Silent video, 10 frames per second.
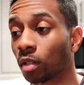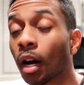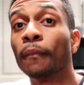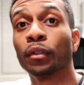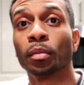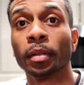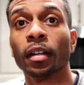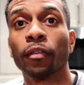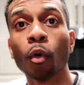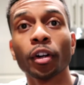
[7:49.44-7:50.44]

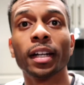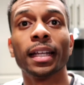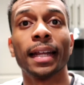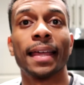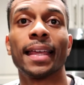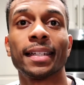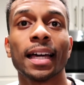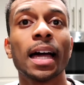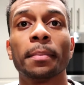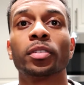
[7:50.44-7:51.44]
comfortably afforded it at that
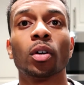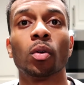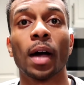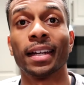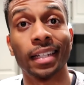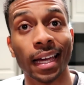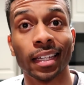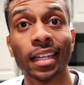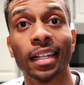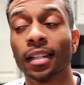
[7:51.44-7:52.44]
time. So I did
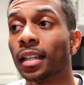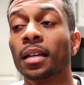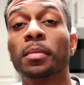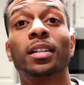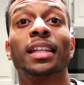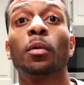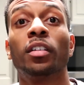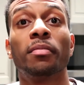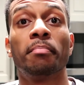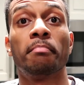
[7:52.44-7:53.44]
not get it because that
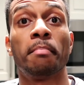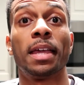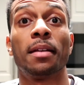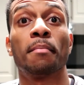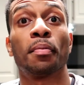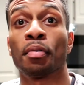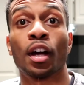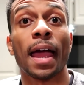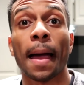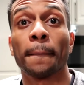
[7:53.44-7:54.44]
would have meant
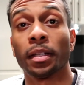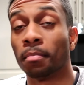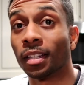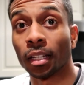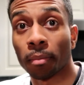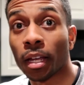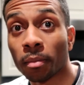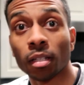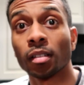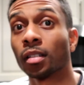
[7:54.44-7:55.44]
perhaps missing
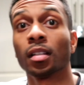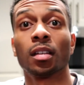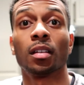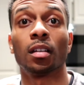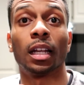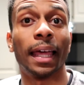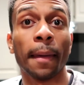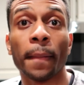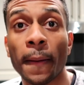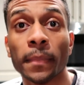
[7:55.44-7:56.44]
payments,
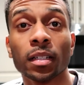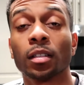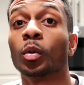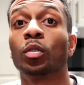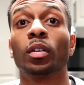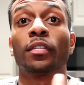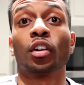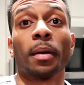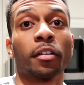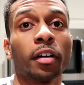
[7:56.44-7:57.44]
late payments, which would have
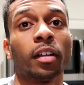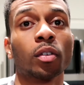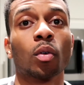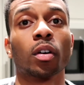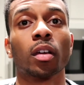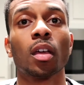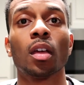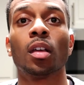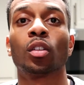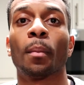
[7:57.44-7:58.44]
hurt my credit score.
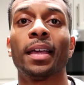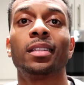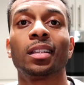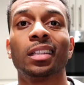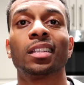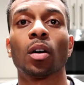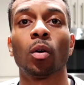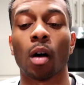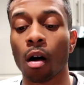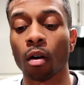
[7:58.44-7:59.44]
So basically this
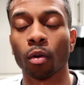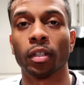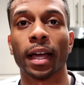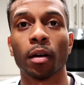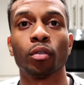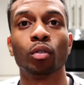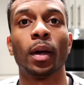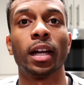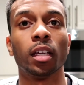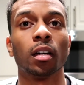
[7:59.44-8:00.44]
all goes down
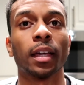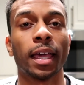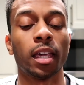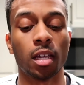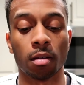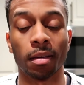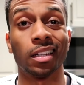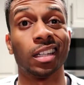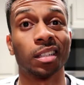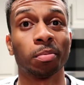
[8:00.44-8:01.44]
to, at a young age,
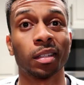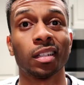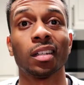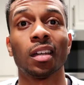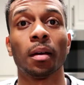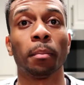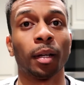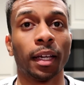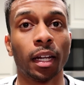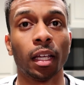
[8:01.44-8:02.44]
being disciplined,
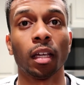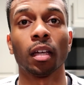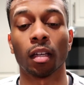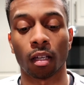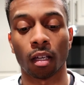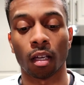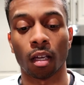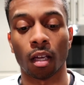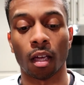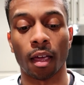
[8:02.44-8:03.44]
planning,
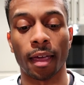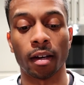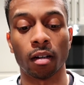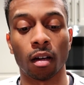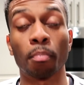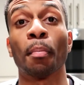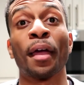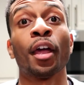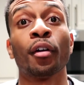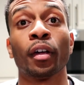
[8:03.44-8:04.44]
and
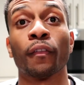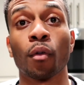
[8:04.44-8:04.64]
preparing